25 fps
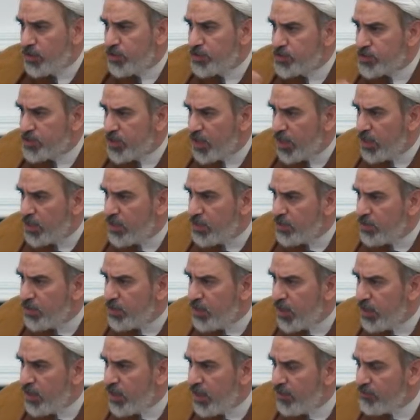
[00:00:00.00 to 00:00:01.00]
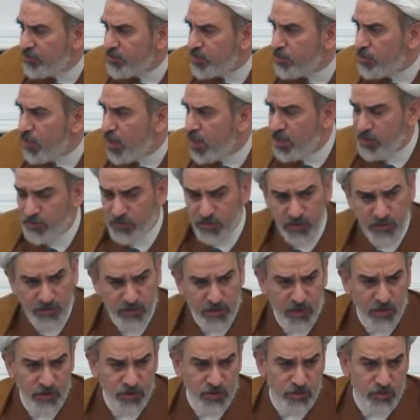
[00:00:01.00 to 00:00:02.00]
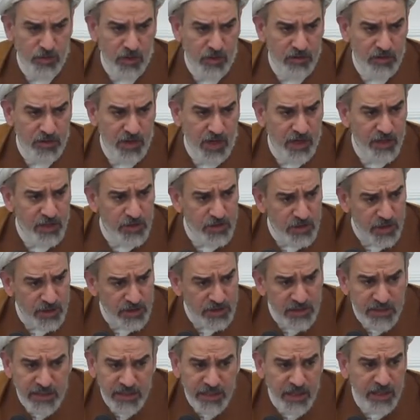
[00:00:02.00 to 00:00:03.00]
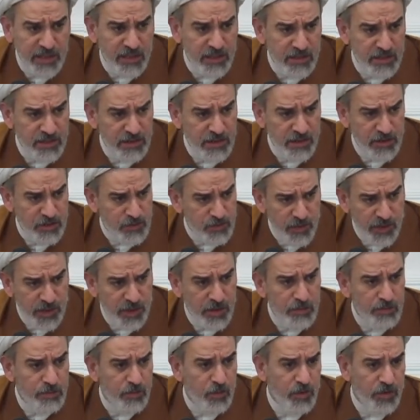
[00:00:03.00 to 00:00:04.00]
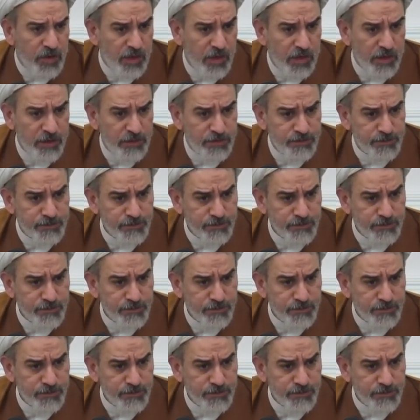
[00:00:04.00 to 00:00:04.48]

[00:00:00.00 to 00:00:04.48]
understand and have the ma'rifat of Allah subhanahu wa ta'ala. It's linked. It's very important.